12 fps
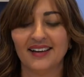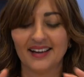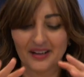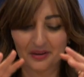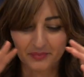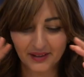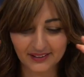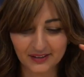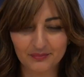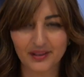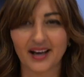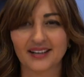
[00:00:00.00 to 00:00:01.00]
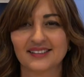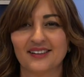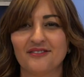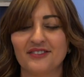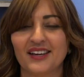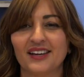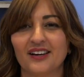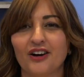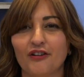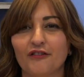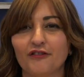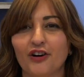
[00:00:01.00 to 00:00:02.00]
of
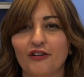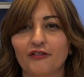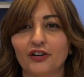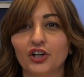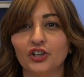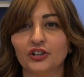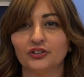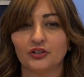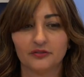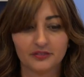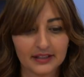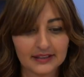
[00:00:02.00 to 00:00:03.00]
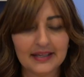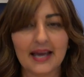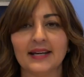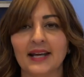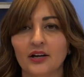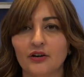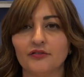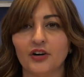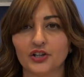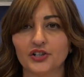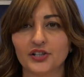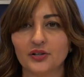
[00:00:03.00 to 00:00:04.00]
earth, of the DNA of
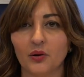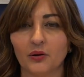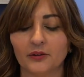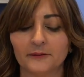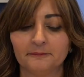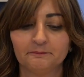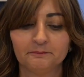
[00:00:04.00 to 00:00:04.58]
our soul,